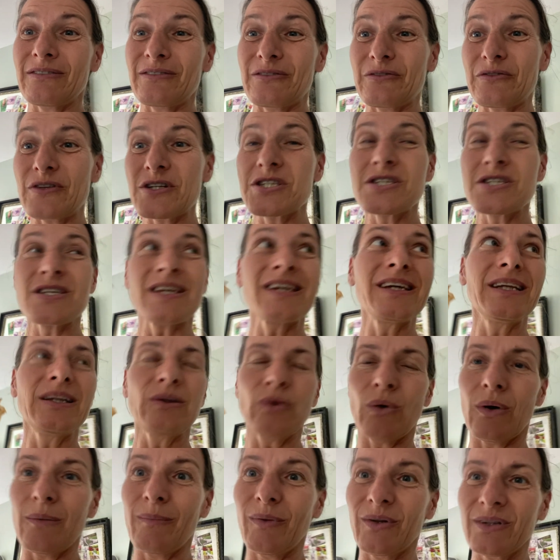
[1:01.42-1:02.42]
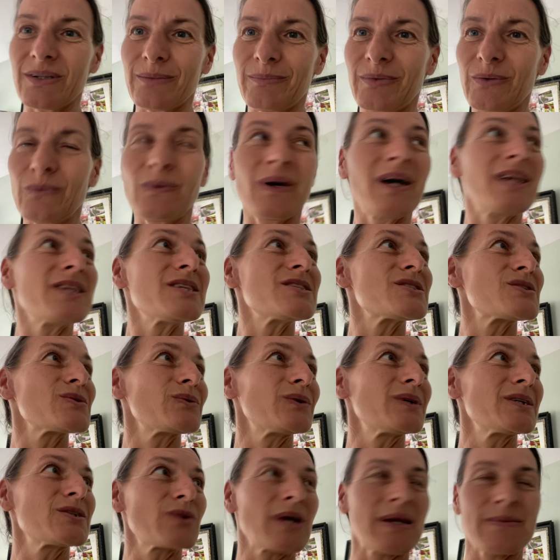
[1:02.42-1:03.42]
fish skin or multiple ones
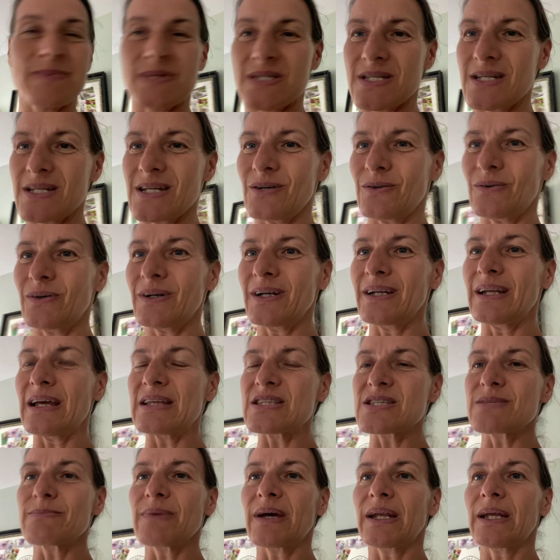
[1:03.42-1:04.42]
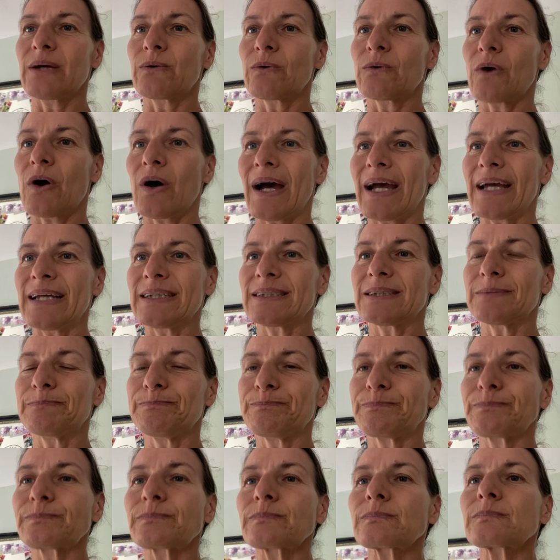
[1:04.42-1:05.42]
or a tripe steak or an enzymatic rawhide.
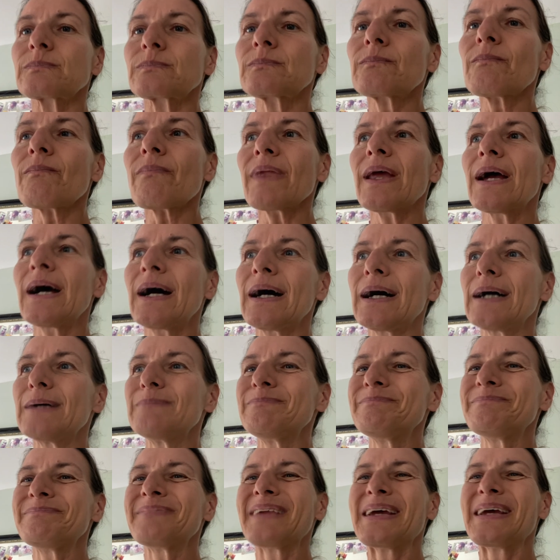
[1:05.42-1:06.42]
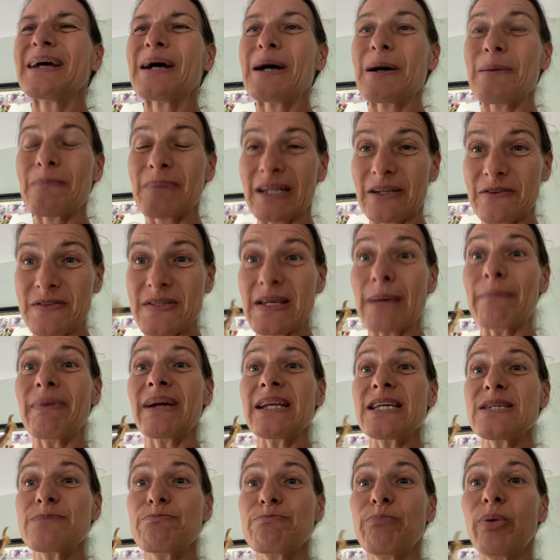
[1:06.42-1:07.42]
Um, but if
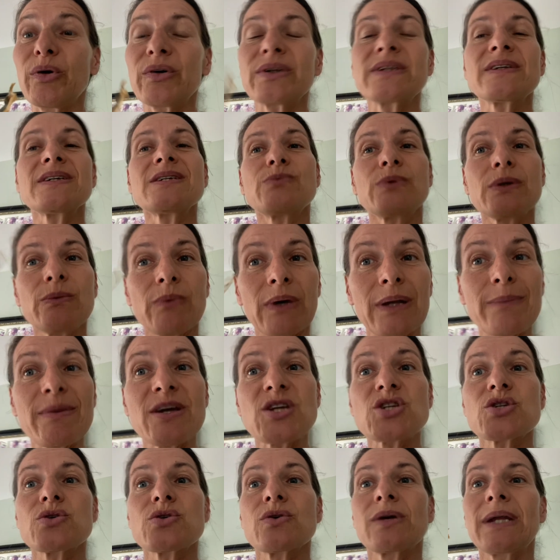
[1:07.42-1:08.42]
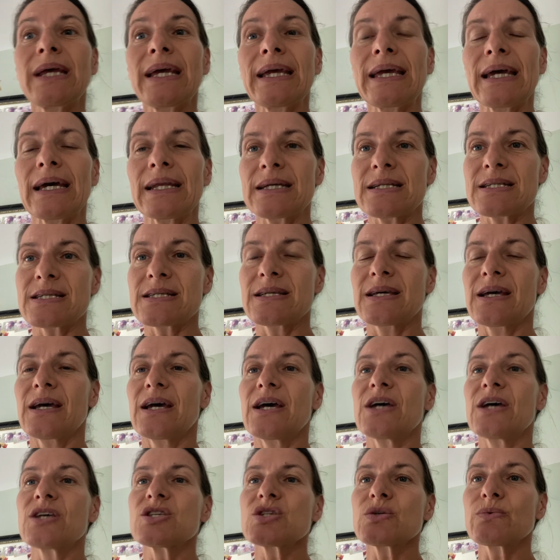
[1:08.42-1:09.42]
somebody's booked it, we want to make sure they get it.
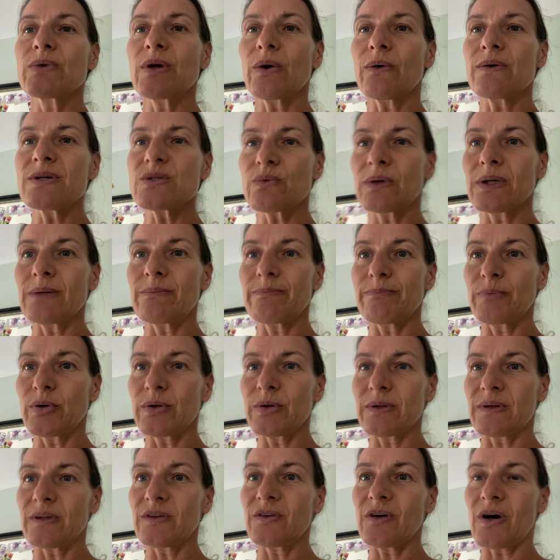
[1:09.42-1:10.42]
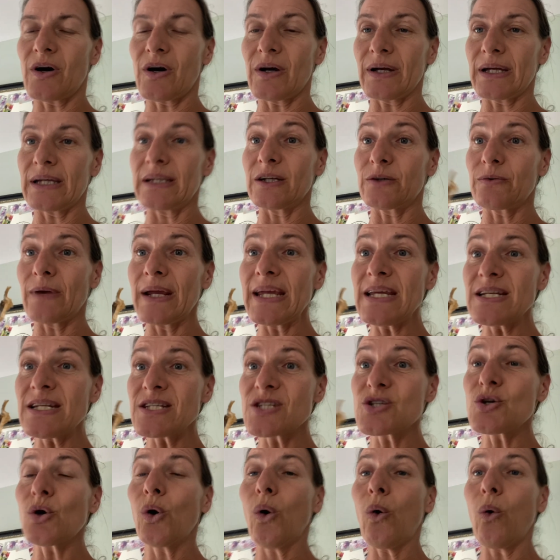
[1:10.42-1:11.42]
So we always want to put the dog in a
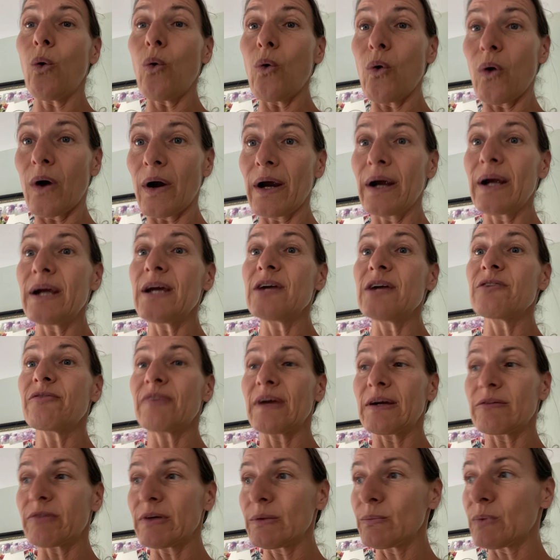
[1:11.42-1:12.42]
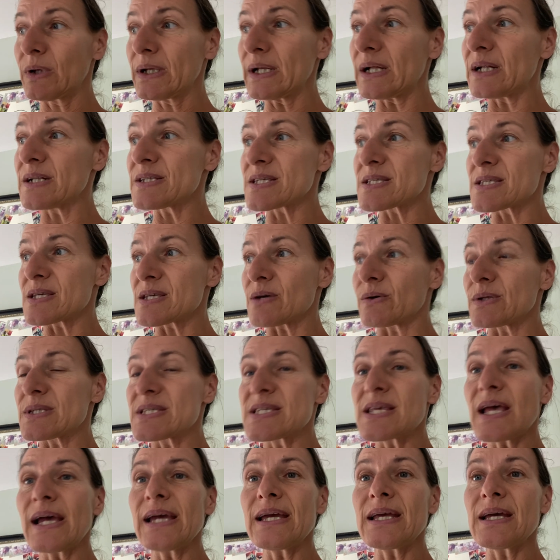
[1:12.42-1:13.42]
crate or if everyone else is
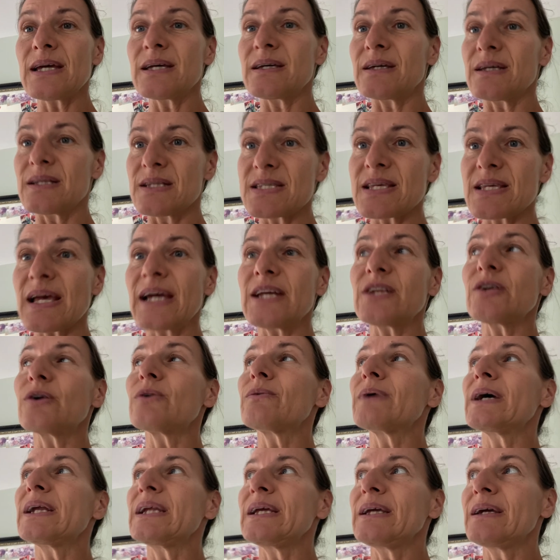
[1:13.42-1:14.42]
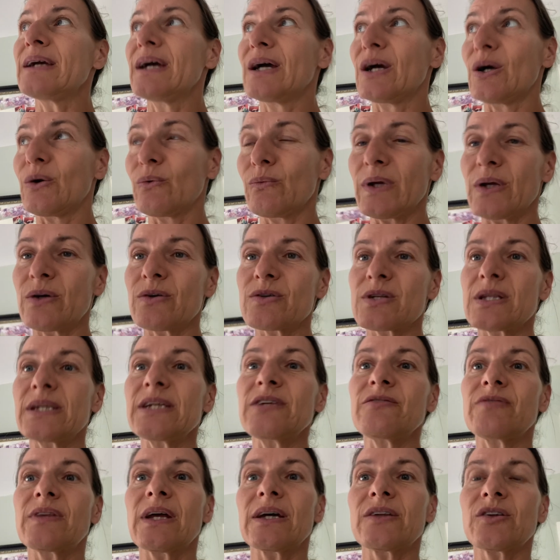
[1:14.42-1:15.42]
outside inside already, we could
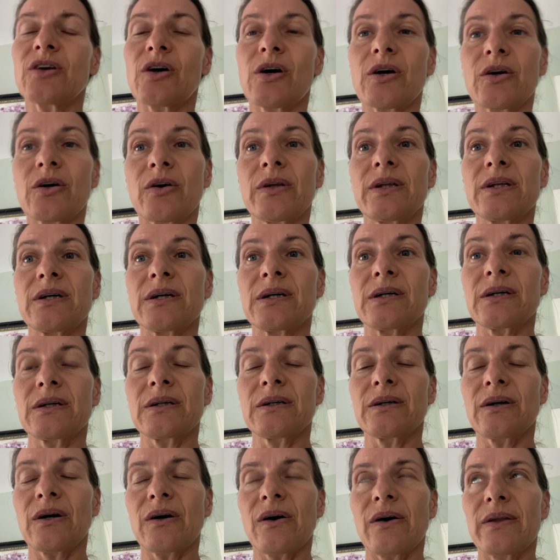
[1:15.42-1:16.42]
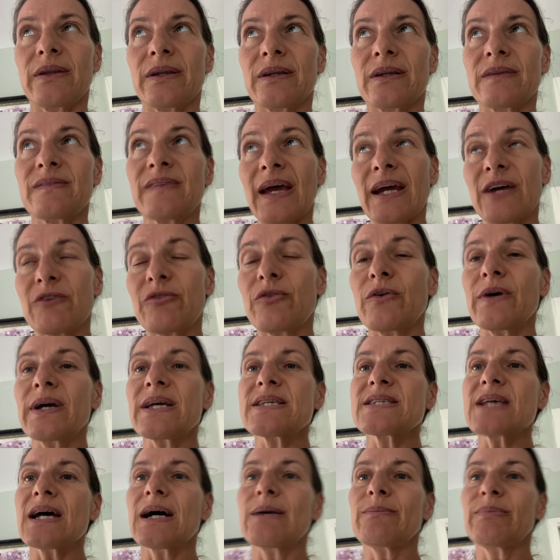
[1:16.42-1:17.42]
leave that dog on the on the deck, for
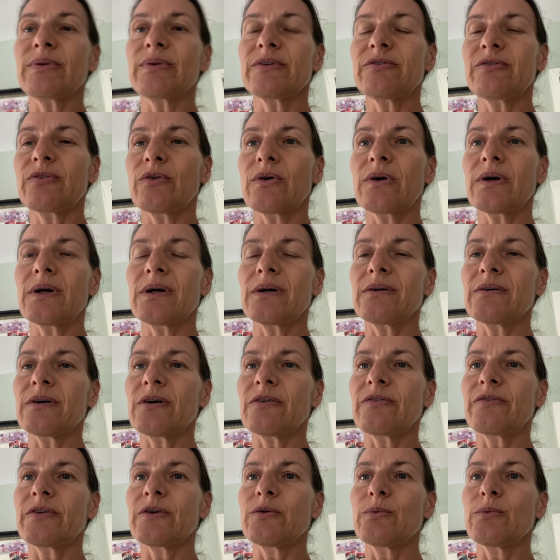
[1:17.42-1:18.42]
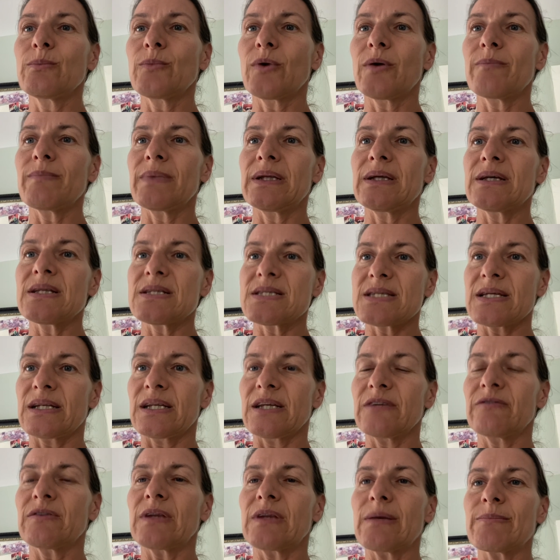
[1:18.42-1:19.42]
example, for a few more minutes and
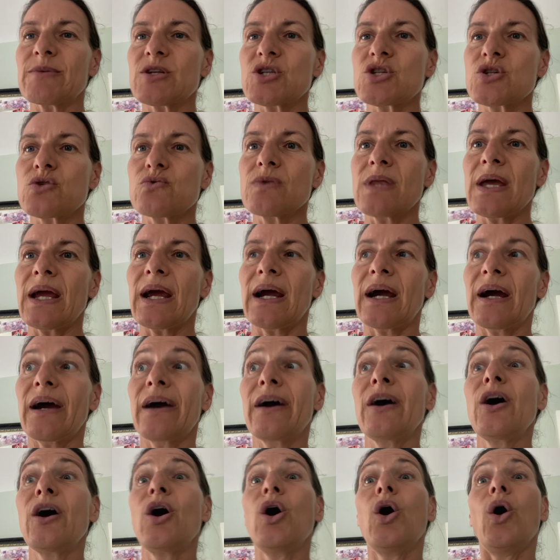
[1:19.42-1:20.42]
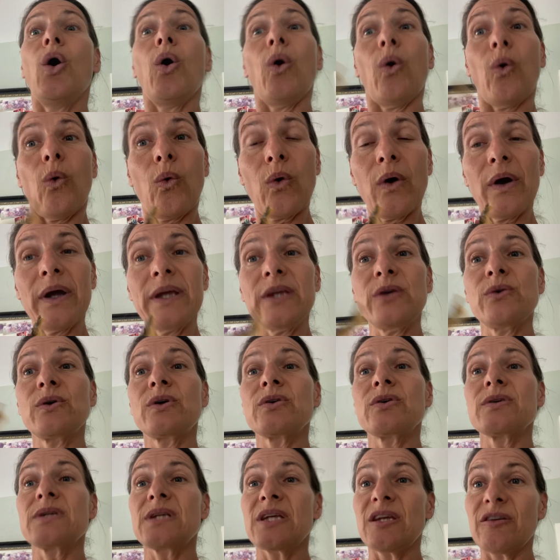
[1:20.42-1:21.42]
give them a chew there. Or you
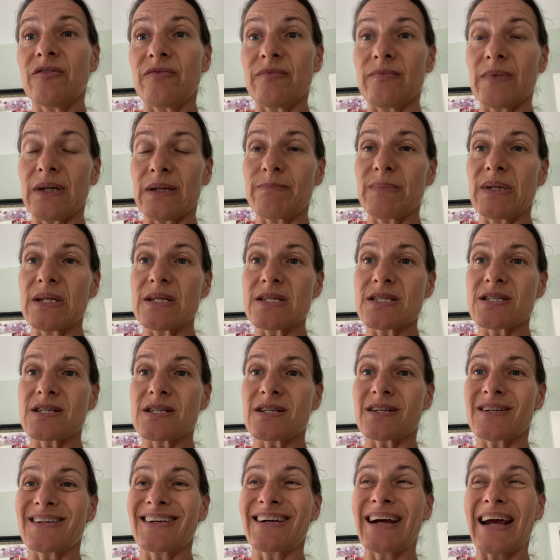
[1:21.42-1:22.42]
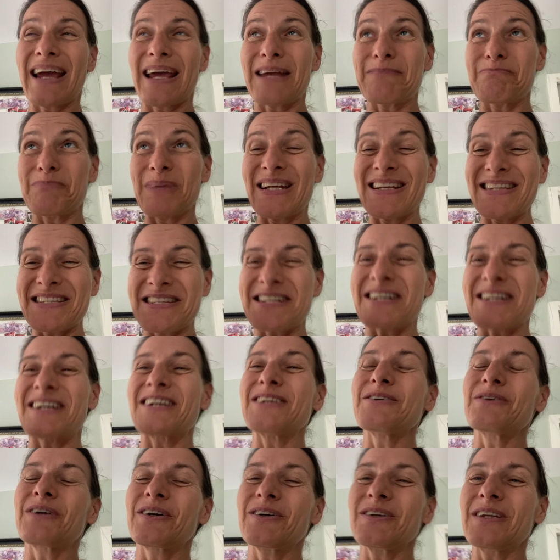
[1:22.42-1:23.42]
could even administer administer,
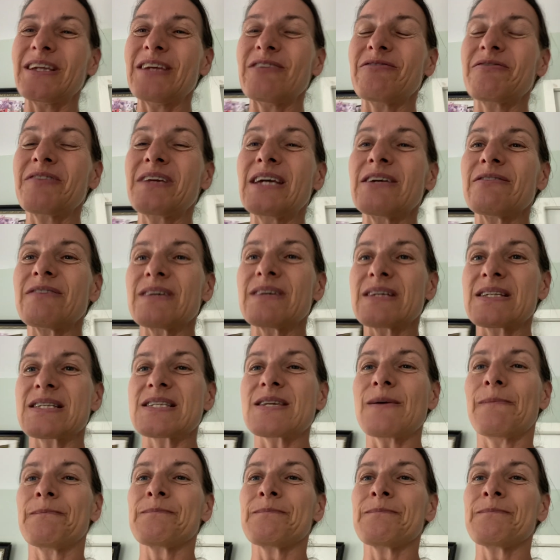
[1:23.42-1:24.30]
you could even give it